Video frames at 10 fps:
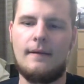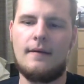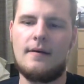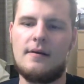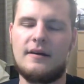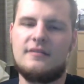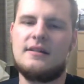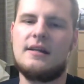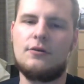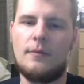Like I
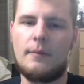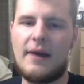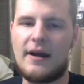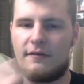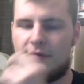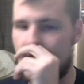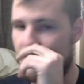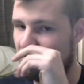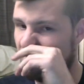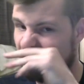said, I grew up a Packer
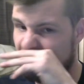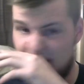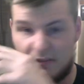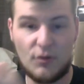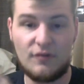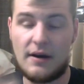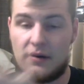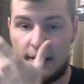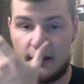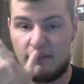fan. Then we moved out
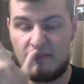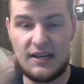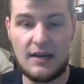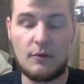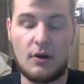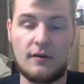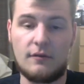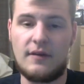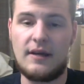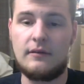here, and now I'm a Cardinal
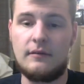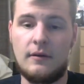fan.